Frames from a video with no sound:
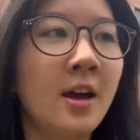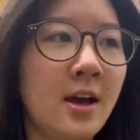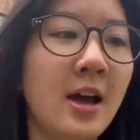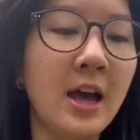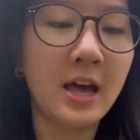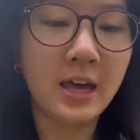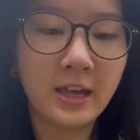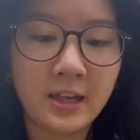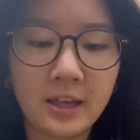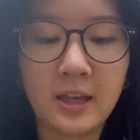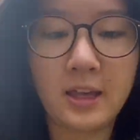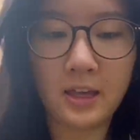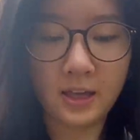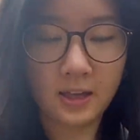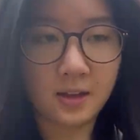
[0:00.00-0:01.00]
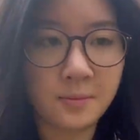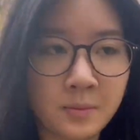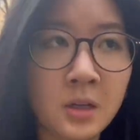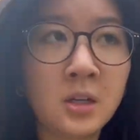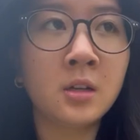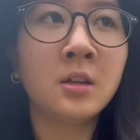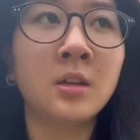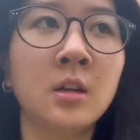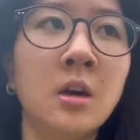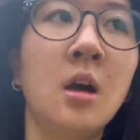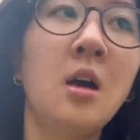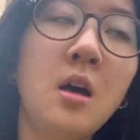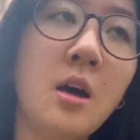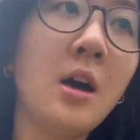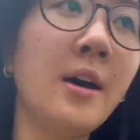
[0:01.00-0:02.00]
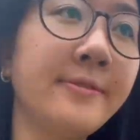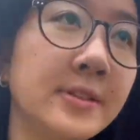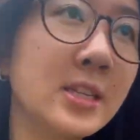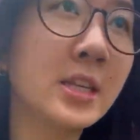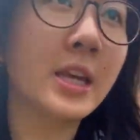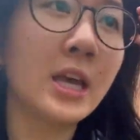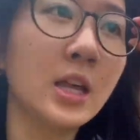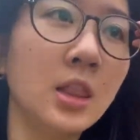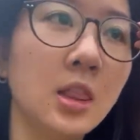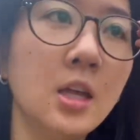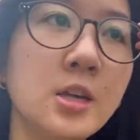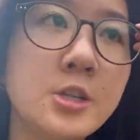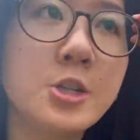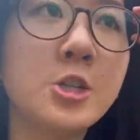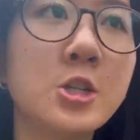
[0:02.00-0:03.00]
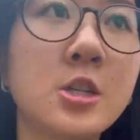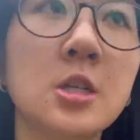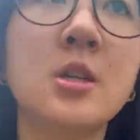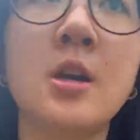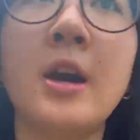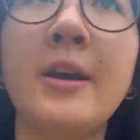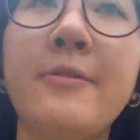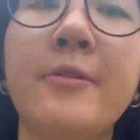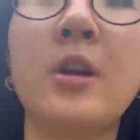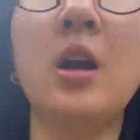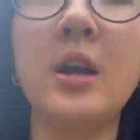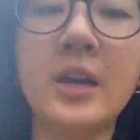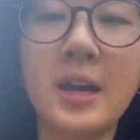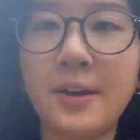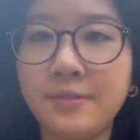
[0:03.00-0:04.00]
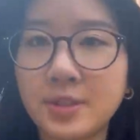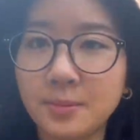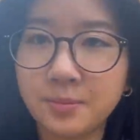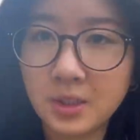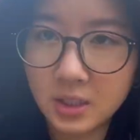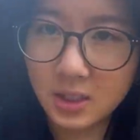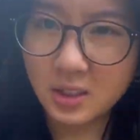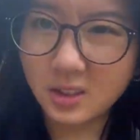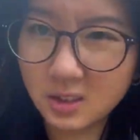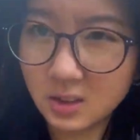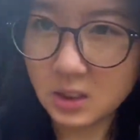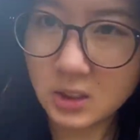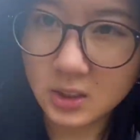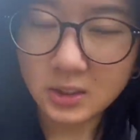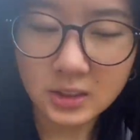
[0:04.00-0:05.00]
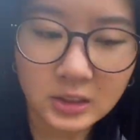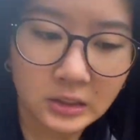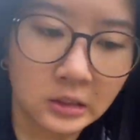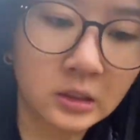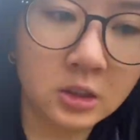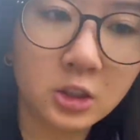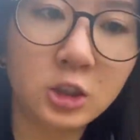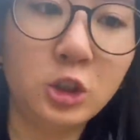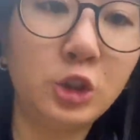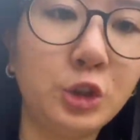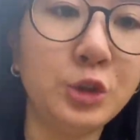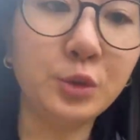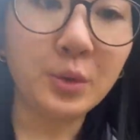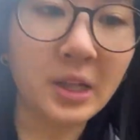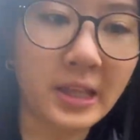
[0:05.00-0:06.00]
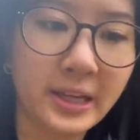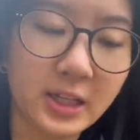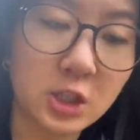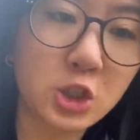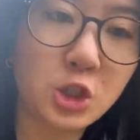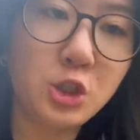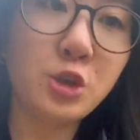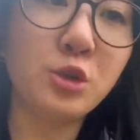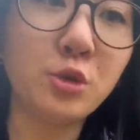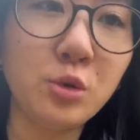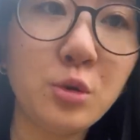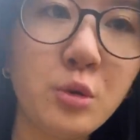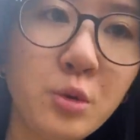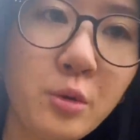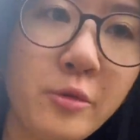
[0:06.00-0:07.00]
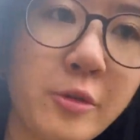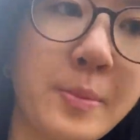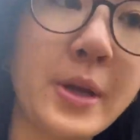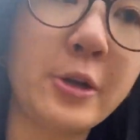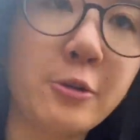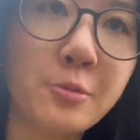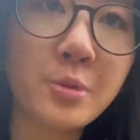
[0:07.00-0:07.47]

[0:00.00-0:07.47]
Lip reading: I am off to get lunch. I forgot I have something due at like 2 for my group